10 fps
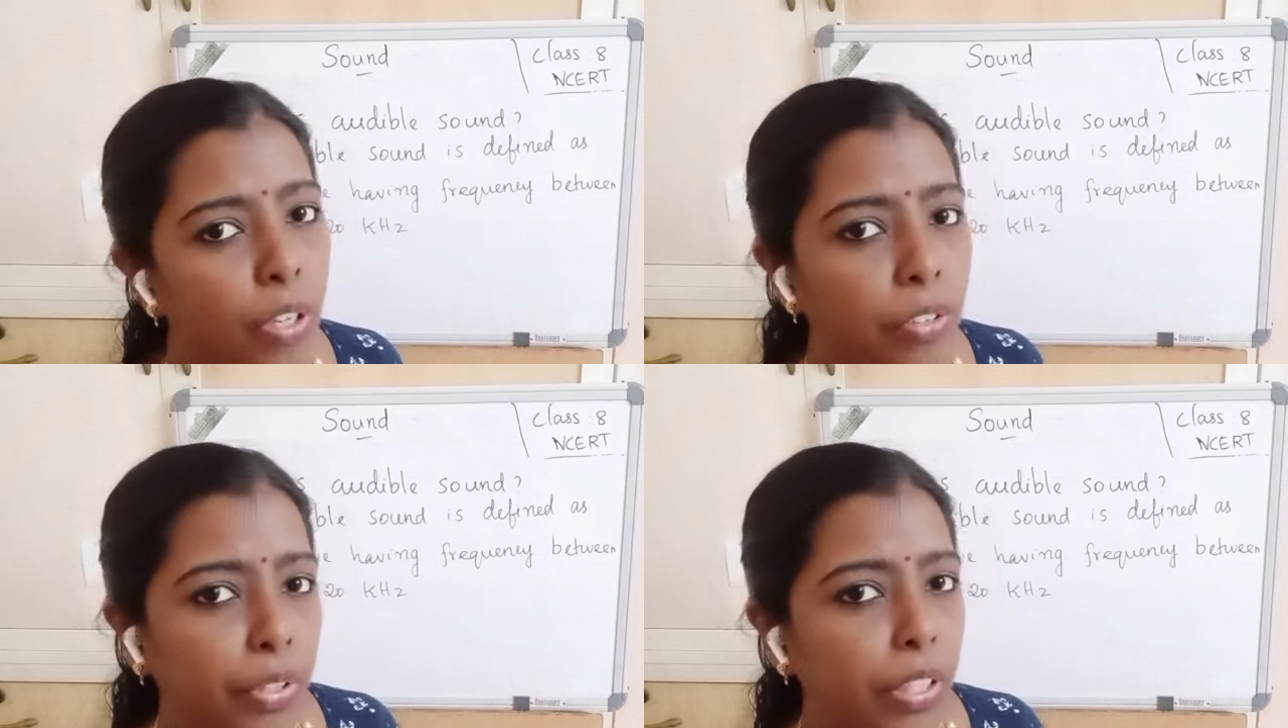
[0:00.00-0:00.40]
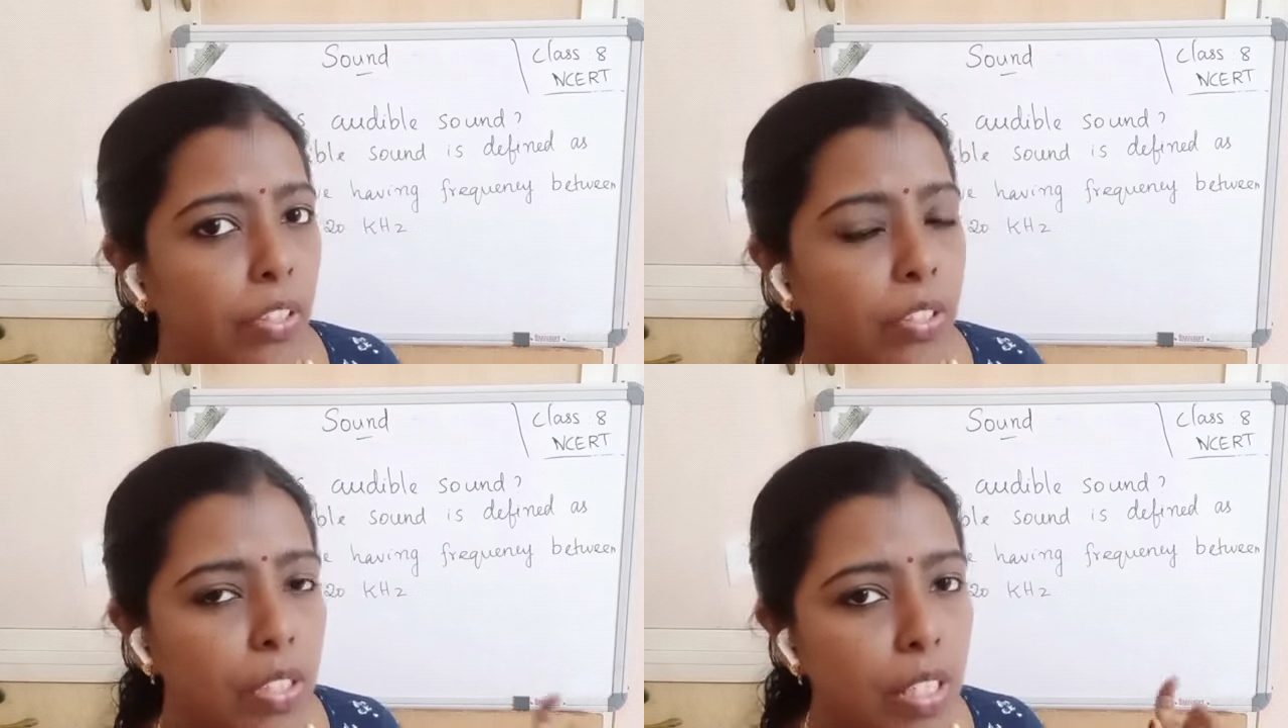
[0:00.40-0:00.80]
wave
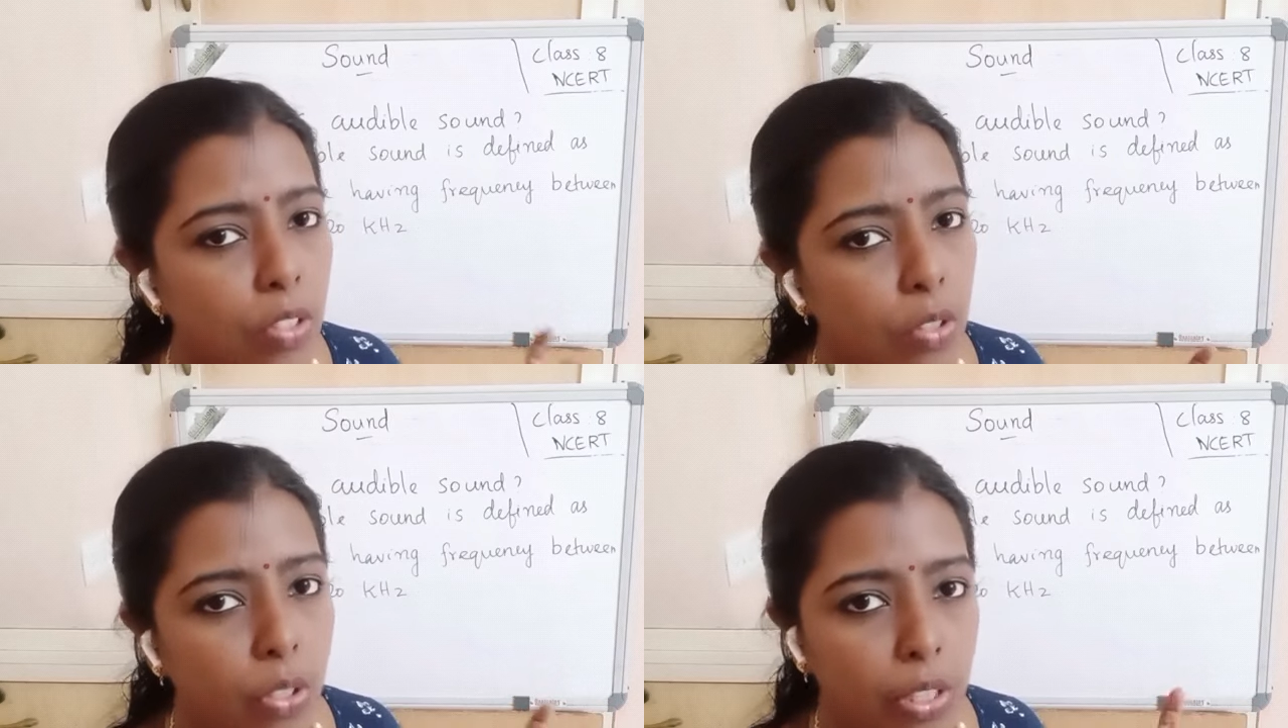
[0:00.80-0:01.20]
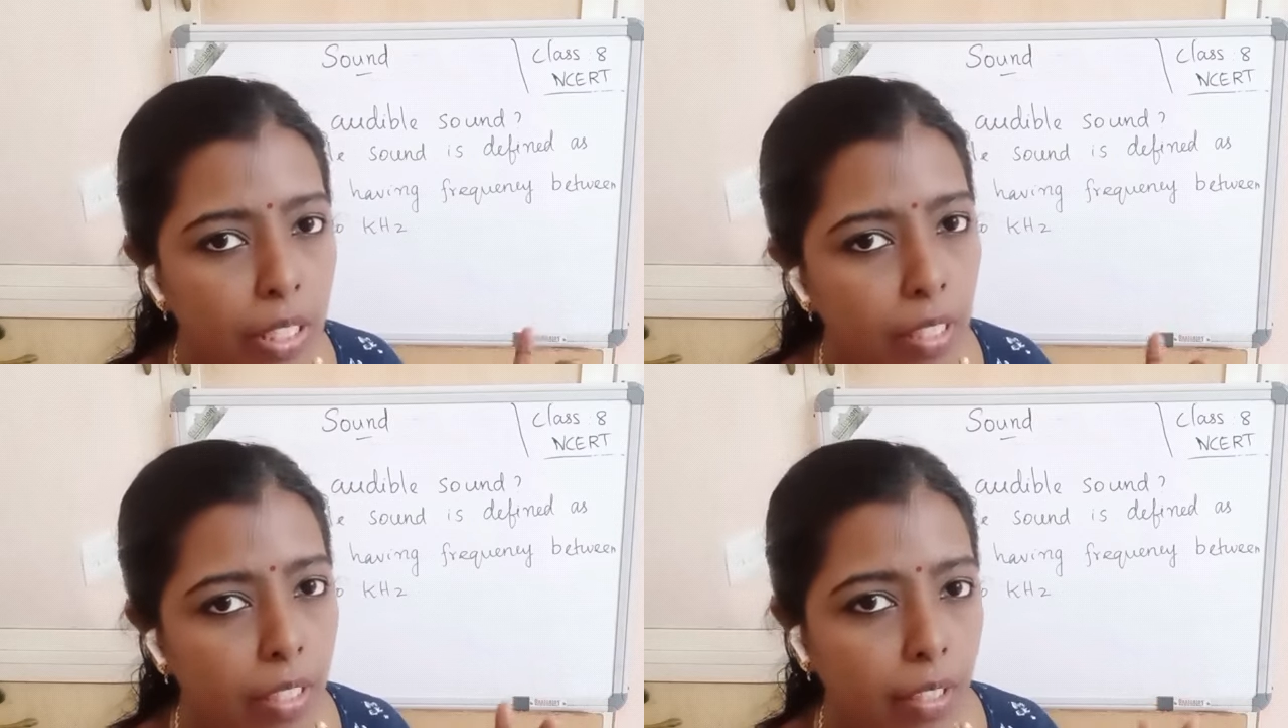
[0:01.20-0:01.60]
frequency
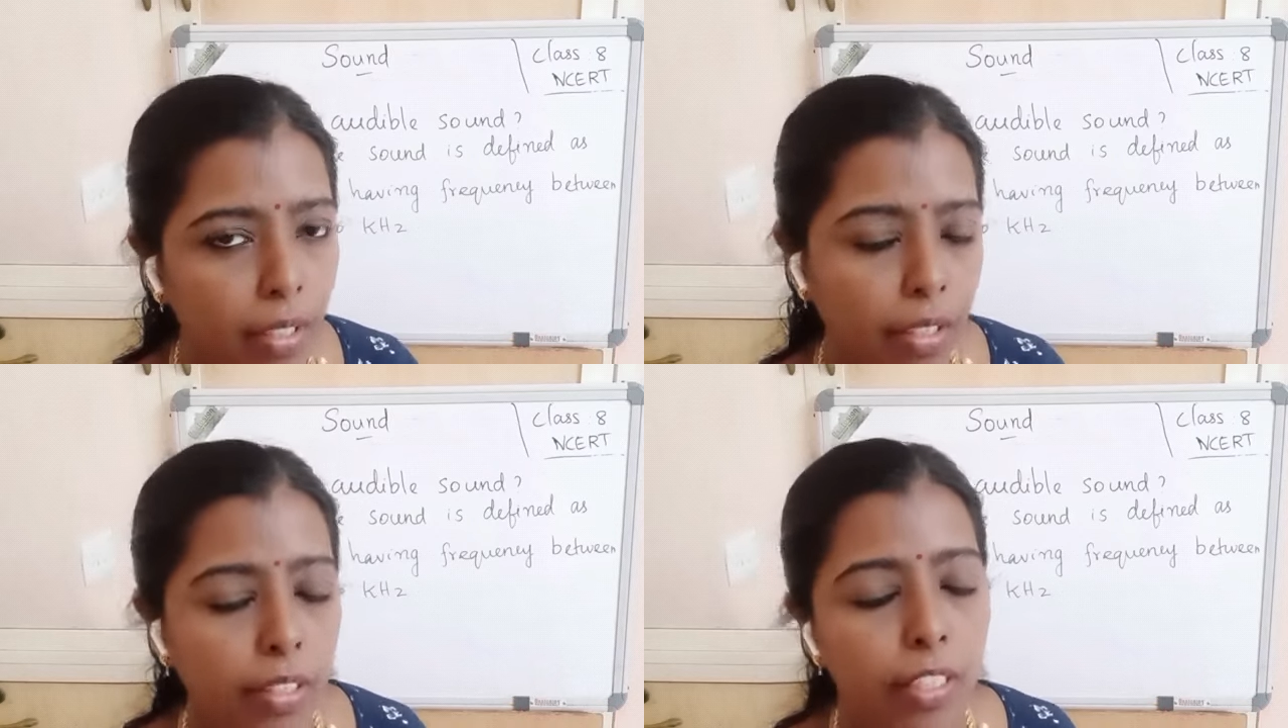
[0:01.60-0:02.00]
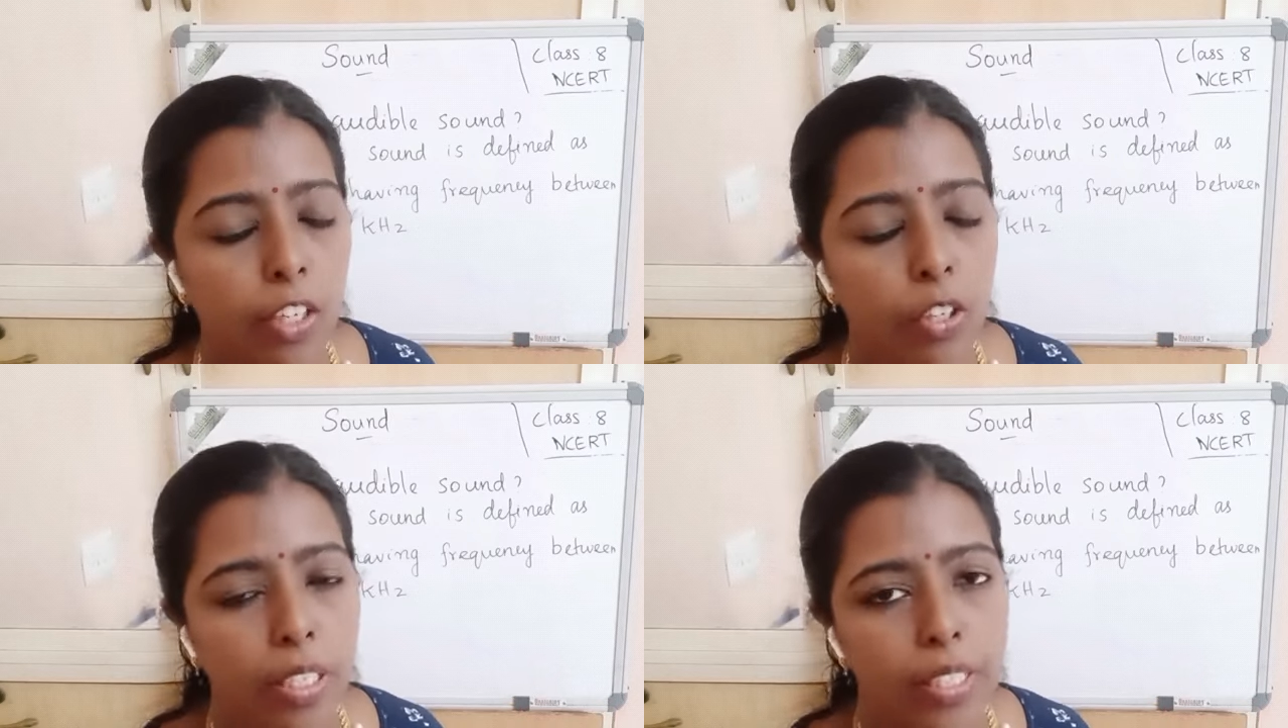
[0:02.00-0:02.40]
20
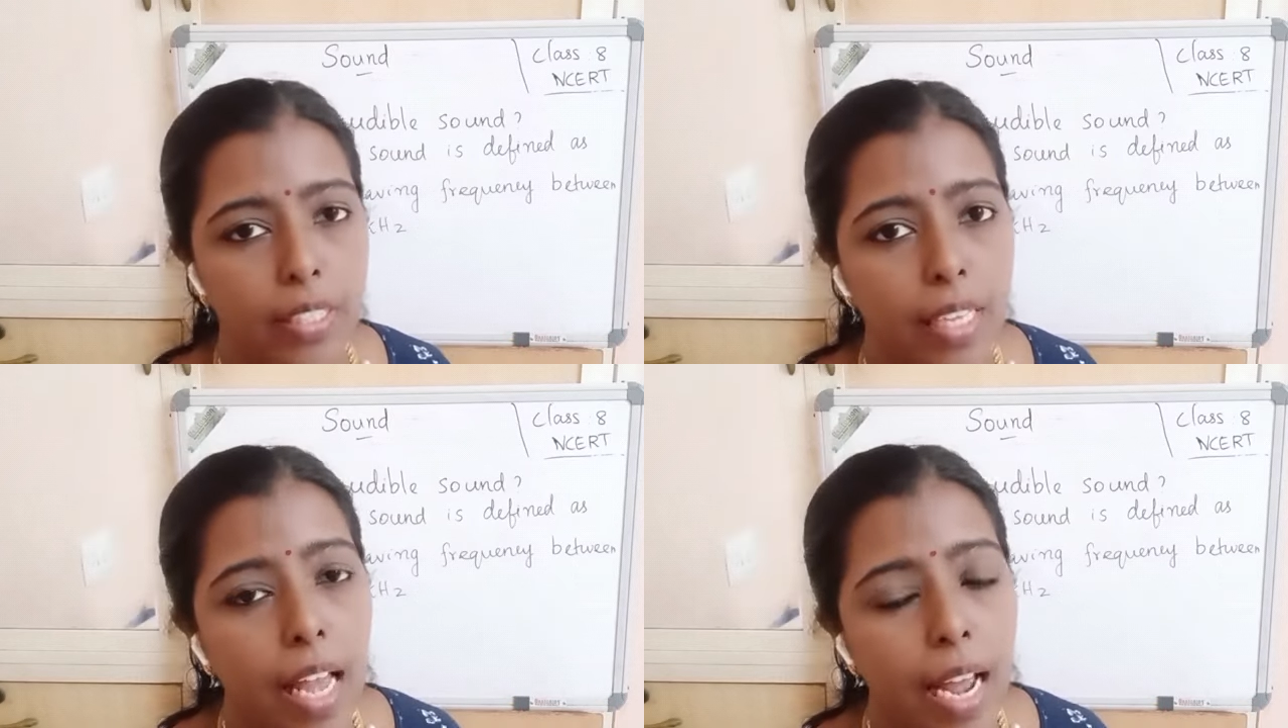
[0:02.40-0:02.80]
kHz.